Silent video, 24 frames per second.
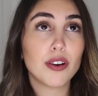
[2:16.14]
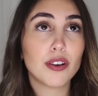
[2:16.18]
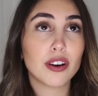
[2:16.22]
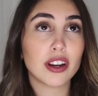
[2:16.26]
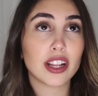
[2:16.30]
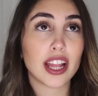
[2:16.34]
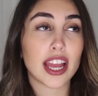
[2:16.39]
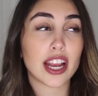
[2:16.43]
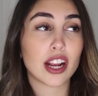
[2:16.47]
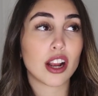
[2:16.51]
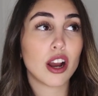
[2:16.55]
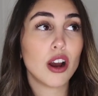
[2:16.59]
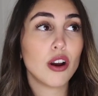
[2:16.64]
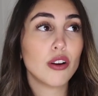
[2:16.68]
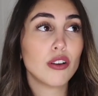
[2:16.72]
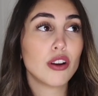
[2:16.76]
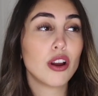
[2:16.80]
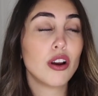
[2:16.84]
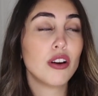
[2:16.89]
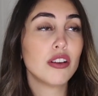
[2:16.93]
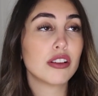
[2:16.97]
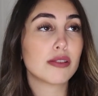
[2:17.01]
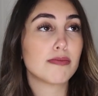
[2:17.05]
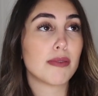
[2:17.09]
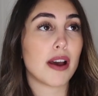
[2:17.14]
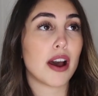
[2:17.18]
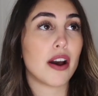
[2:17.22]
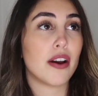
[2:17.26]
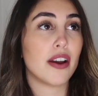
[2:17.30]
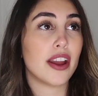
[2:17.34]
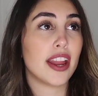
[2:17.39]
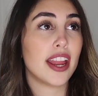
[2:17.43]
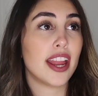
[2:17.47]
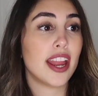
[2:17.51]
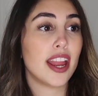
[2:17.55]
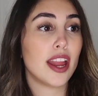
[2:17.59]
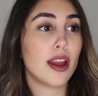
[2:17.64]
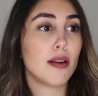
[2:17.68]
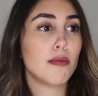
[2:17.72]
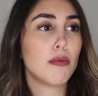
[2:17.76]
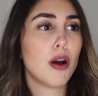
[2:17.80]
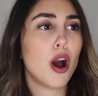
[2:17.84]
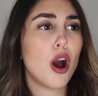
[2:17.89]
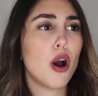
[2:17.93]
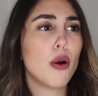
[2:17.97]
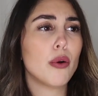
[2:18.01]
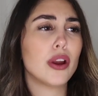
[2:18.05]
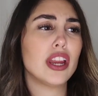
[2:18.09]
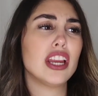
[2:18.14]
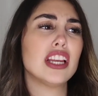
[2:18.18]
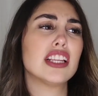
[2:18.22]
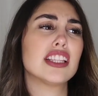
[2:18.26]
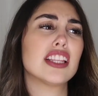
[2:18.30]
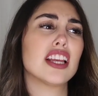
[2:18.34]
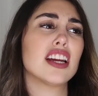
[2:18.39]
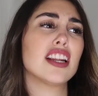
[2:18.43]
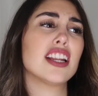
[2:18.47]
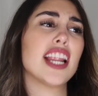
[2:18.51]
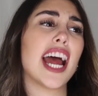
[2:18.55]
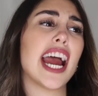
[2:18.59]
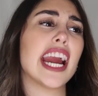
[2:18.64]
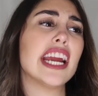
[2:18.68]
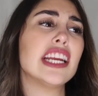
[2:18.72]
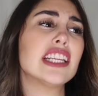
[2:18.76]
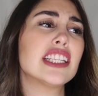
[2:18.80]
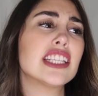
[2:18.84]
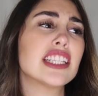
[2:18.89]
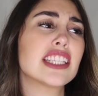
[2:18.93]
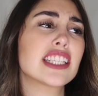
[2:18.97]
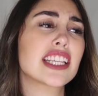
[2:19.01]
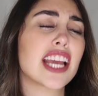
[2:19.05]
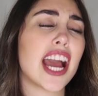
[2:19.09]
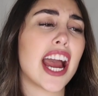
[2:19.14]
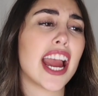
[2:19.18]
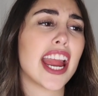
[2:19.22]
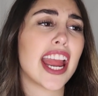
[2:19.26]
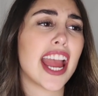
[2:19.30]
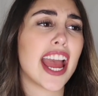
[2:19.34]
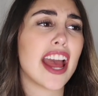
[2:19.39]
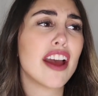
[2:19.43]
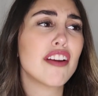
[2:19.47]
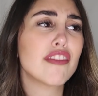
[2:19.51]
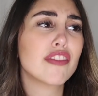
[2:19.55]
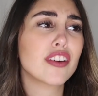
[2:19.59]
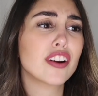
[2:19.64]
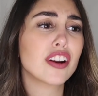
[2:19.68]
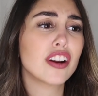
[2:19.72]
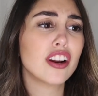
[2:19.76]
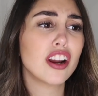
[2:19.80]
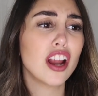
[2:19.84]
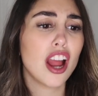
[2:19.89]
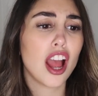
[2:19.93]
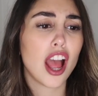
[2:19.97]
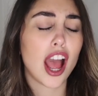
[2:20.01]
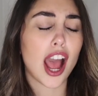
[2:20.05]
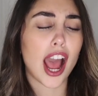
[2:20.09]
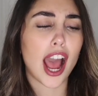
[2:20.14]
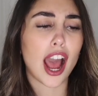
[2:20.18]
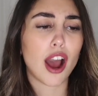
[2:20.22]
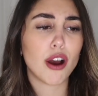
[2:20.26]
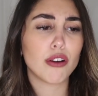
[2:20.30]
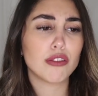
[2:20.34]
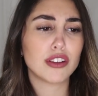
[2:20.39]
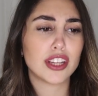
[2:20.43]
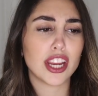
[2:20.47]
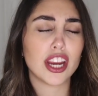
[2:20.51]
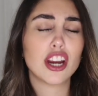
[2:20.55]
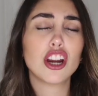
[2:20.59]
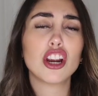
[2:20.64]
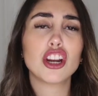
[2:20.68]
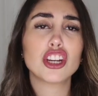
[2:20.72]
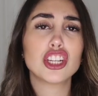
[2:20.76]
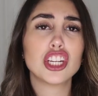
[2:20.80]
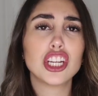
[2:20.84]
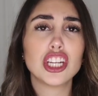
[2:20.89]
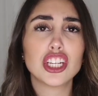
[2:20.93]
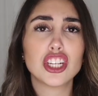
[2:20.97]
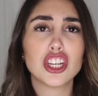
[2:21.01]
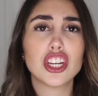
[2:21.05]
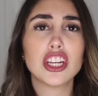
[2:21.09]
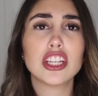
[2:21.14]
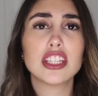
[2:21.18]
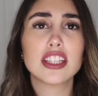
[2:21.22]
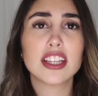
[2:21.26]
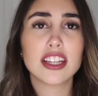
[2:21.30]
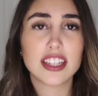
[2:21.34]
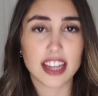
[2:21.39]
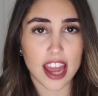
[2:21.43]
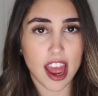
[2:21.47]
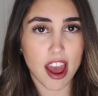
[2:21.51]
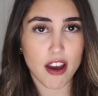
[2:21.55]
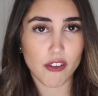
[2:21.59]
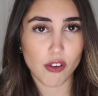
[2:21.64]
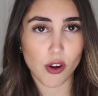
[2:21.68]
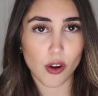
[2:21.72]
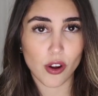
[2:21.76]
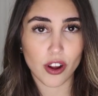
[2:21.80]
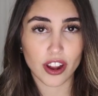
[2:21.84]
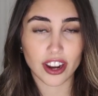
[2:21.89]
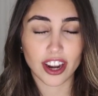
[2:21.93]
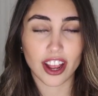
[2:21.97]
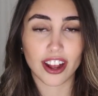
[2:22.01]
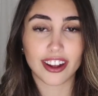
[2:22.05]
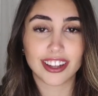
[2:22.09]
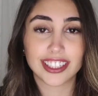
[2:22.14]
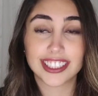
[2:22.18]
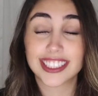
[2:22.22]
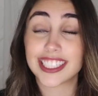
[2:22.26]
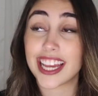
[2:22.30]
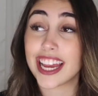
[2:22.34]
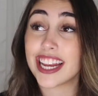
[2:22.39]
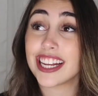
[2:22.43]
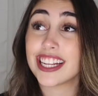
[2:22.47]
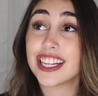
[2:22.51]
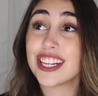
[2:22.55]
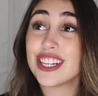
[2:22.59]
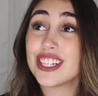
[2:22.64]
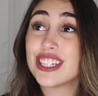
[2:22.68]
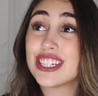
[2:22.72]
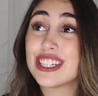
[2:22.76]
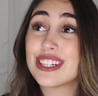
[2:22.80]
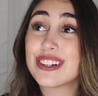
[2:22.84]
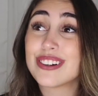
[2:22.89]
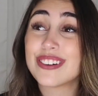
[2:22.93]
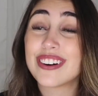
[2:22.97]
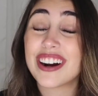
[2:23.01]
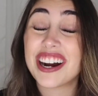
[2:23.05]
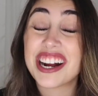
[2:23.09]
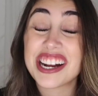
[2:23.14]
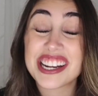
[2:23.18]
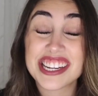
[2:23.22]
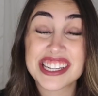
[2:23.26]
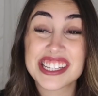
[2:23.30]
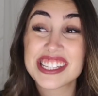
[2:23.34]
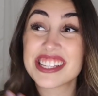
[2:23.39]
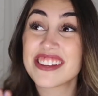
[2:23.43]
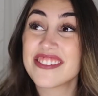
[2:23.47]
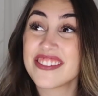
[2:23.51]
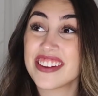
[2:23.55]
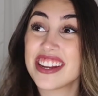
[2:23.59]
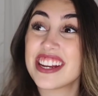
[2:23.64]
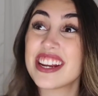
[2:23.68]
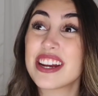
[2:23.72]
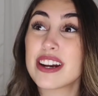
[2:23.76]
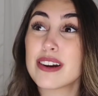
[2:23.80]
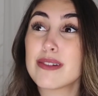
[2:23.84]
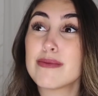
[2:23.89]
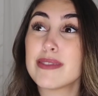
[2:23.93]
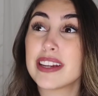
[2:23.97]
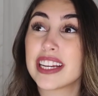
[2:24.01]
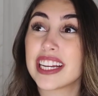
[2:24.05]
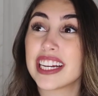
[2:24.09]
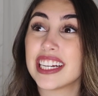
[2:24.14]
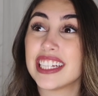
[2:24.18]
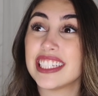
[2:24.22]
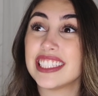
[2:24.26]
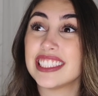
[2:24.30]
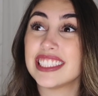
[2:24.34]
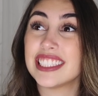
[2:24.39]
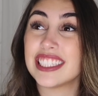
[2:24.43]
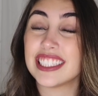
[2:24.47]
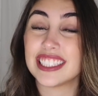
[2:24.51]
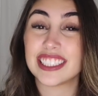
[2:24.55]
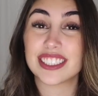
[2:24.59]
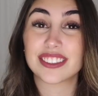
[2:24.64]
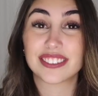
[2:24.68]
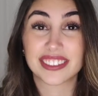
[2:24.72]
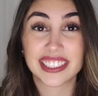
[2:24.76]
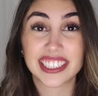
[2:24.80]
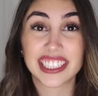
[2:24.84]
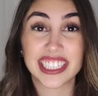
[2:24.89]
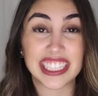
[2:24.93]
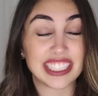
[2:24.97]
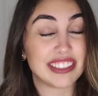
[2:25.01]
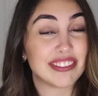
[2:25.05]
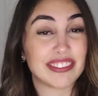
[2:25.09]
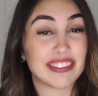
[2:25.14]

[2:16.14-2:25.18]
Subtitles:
were like, oh no, it's about him. Oh, he's the nicest guy ever. How dare she? She's the devil. And I was like, did you watch the video? Because it's really